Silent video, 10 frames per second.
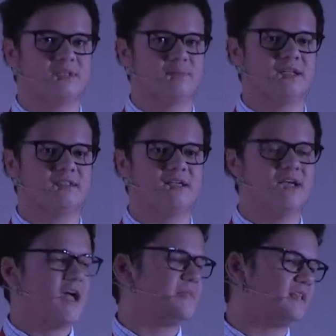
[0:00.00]
a split,
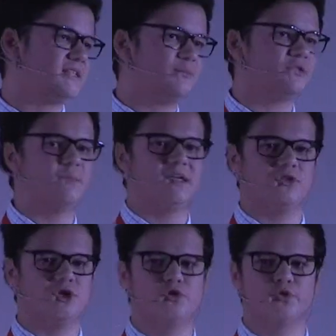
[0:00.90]
and that seemed to make
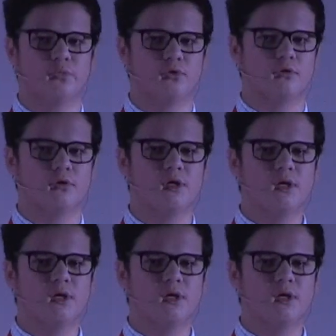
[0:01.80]
the news more.